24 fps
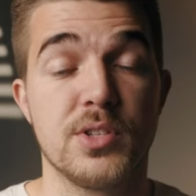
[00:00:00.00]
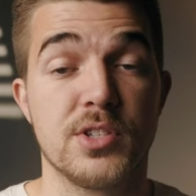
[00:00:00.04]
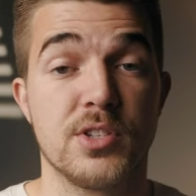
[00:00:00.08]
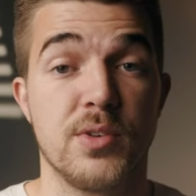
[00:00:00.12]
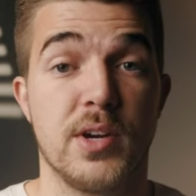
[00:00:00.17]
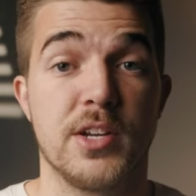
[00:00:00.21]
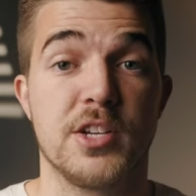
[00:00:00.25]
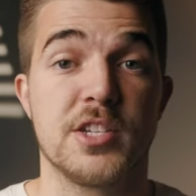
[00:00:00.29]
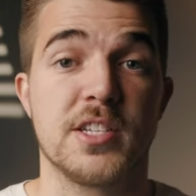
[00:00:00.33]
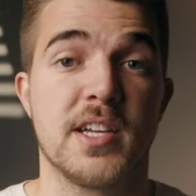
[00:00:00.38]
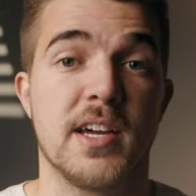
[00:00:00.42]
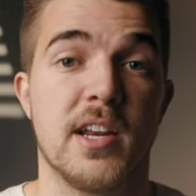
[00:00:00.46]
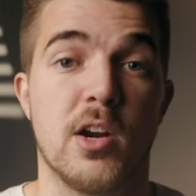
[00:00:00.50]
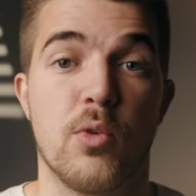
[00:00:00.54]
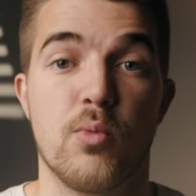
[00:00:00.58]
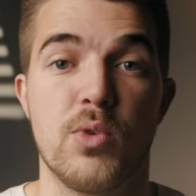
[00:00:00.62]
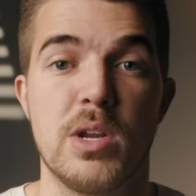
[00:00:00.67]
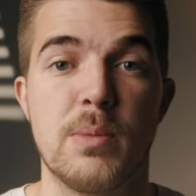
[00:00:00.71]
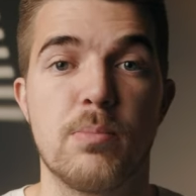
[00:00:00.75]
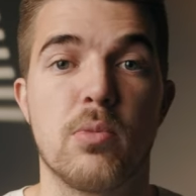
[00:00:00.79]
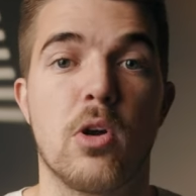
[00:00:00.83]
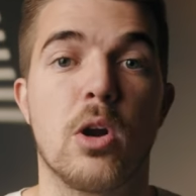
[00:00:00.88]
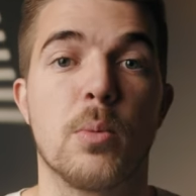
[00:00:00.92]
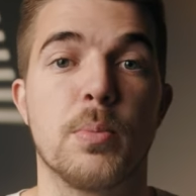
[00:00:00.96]
So I just kind of
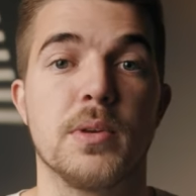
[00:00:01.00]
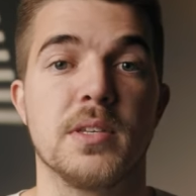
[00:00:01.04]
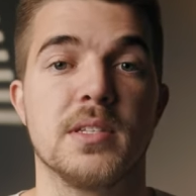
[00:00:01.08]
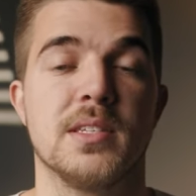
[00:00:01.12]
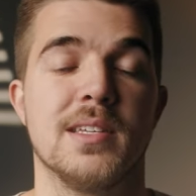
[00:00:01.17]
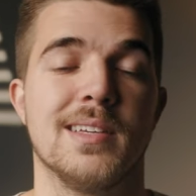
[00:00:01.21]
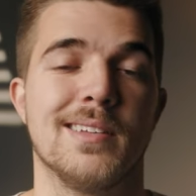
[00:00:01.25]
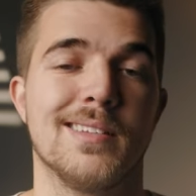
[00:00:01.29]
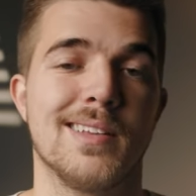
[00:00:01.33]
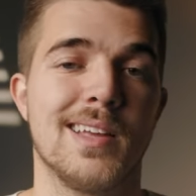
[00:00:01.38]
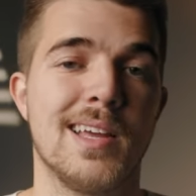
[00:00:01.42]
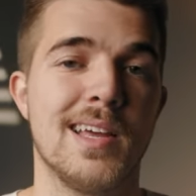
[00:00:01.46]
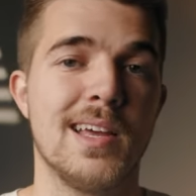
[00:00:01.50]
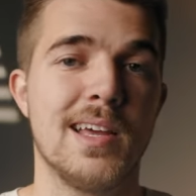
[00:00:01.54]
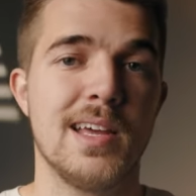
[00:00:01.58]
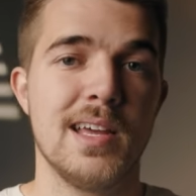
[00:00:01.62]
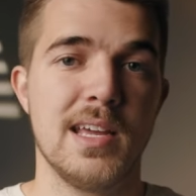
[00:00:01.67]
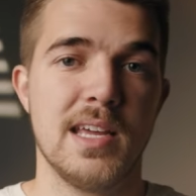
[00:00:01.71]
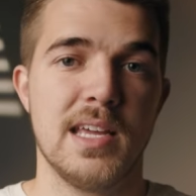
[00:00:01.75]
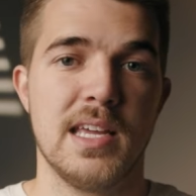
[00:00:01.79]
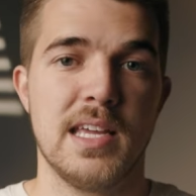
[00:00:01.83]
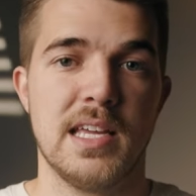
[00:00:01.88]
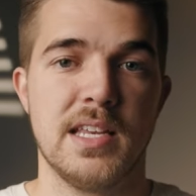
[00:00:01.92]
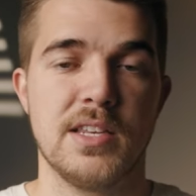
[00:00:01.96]
repurposed it
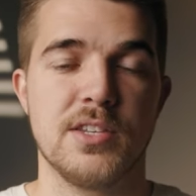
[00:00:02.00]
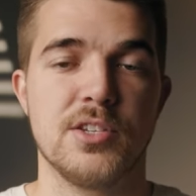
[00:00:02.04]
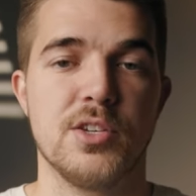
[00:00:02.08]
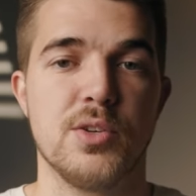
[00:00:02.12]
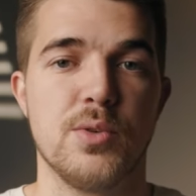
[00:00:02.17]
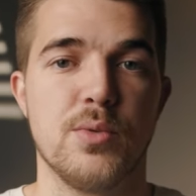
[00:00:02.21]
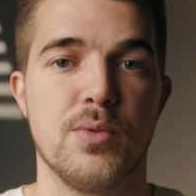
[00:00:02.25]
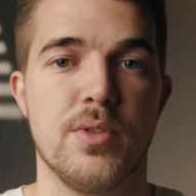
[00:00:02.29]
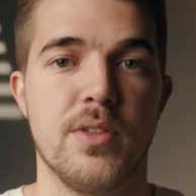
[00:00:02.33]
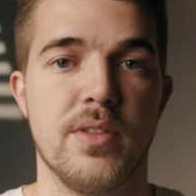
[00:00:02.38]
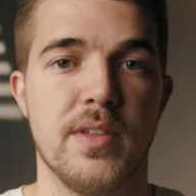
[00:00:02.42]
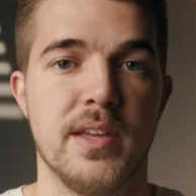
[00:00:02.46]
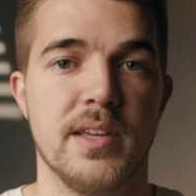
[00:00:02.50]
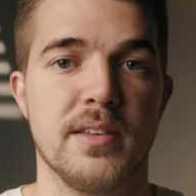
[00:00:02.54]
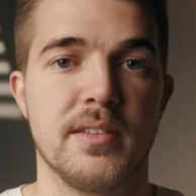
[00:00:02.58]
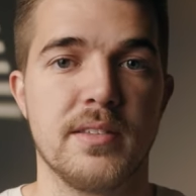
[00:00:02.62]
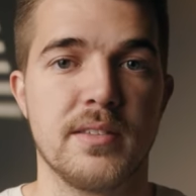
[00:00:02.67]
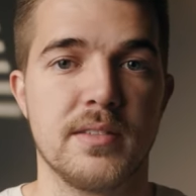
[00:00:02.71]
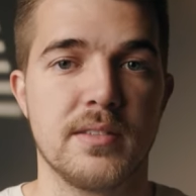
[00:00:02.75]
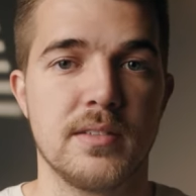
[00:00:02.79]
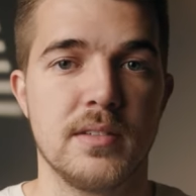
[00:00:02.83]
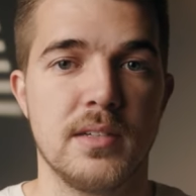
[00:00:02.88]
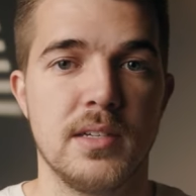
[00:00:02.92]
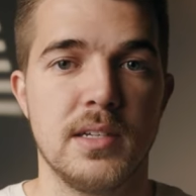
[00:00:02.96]
into
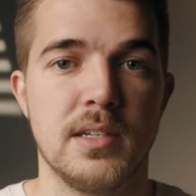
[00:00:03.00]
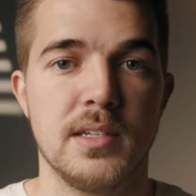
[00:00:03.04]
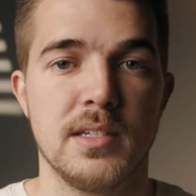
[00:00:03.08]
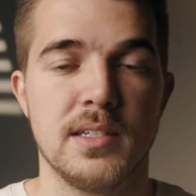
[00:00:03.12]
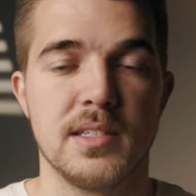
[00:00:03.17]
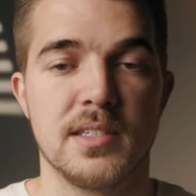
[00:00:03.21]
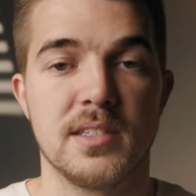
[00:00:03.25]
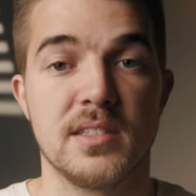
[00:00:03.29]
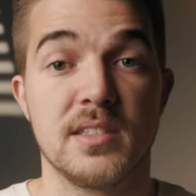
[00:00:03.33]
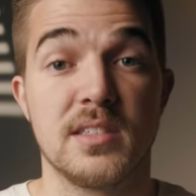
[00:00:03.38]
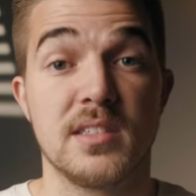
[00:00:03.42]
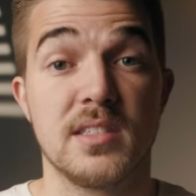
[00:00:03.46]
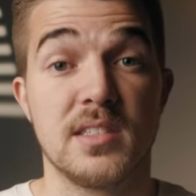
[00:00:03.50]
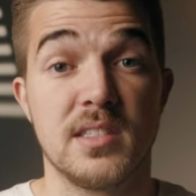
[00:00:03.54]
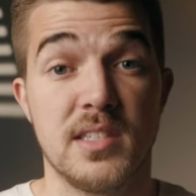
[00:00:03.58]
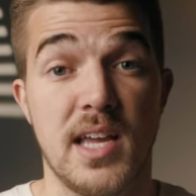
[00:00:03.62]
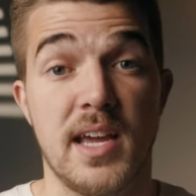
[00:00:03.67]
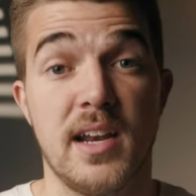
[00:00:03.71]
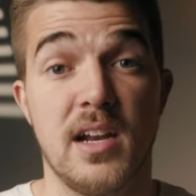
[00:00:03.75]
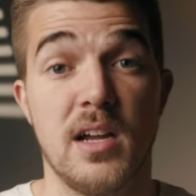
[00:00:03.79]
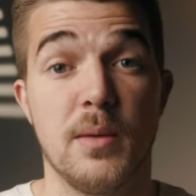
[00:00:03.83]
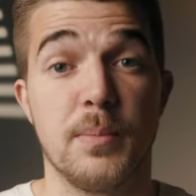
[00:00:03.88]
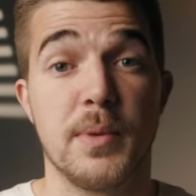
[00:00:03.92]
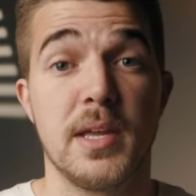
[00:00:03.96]
this
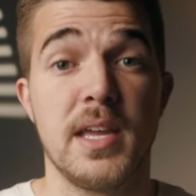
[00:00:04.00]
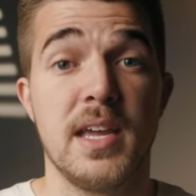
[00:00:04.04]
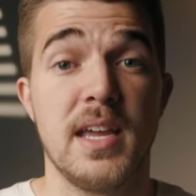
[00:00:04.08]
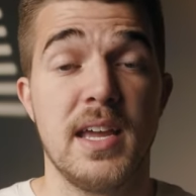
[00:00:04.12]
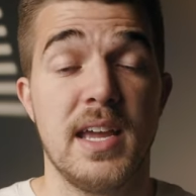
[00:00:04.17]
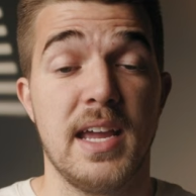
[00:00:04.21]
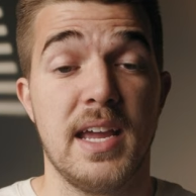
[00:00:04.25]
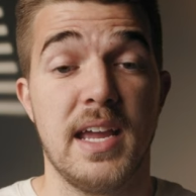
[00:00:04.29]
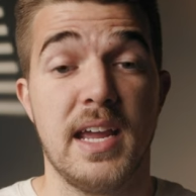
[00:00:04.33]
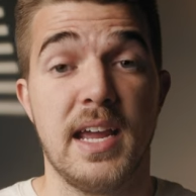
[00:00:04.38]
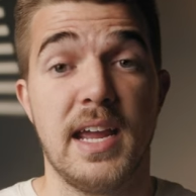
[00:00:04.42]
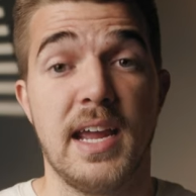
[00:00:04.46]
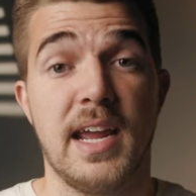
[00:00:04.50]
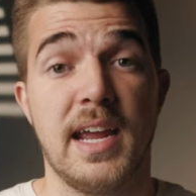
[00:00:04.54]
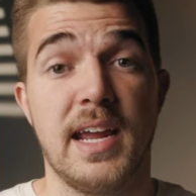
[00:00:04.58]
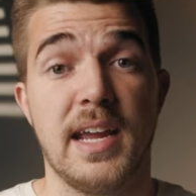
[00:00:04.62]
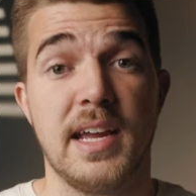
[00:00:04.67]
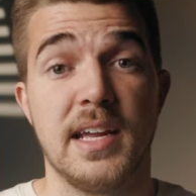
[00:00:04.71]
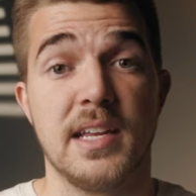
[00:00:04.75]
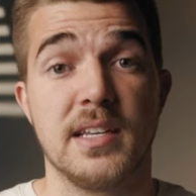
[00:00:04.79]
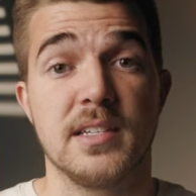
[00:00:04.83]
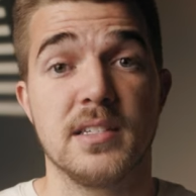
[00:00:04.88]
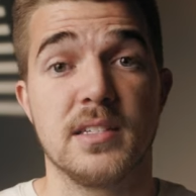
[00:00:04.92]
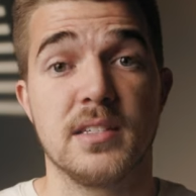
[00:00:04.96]
setup.
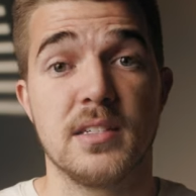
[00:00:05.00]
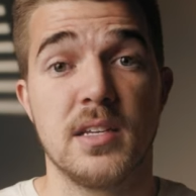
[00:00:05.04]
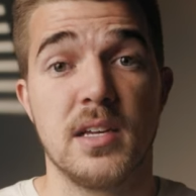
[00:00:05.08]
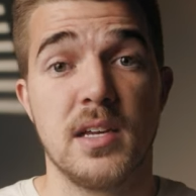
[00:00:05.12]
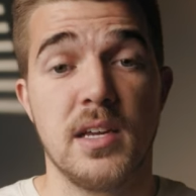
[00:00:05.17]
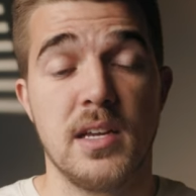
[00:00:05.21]
And